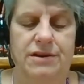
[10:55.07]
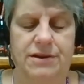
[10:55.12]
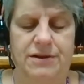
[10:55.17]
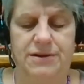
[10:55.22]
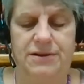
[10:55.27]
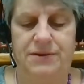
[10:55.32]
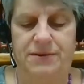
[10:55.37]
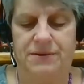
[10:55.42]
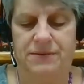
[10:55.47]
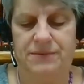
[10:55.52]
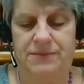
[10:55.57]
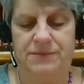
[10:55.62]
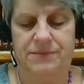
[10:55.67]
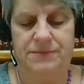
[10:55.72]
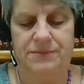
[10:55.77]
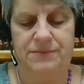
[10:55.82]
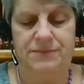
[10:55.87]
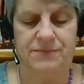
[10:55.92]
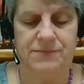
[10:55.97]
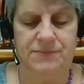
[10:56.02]

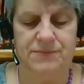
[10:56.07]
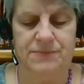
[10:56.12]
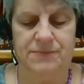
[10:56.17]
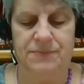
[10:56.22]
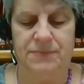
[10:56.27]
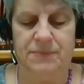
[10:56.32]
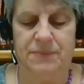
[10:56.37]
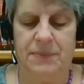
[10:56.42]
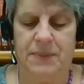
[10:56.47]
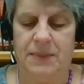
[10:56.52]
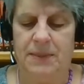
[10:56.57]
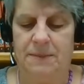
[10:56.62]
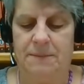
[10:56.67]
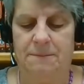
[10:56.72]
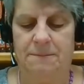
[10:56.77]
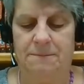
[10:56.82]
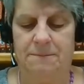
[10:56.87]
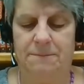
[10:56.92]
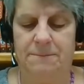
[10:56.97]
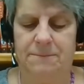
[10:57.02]

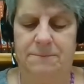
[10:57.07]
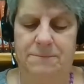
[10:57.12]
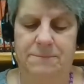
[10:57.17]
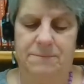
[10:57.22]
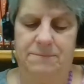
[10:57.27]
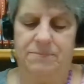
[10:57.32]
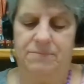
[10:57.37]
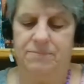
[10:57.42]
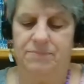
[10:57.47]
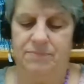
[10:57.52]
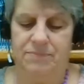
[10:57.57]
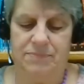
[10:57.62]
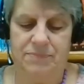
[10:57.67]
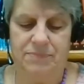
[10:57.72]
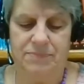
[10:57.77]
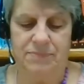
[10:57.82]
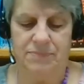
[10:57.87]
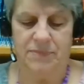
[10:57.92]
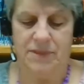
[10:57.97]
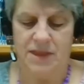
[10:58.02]

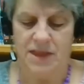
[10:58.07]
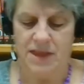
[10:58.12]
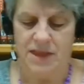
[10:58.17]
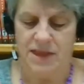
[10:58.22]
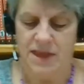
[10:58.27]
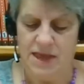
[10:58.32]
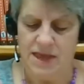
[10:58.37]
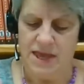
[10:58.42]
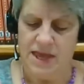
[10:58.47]
No one is speaking in this clip.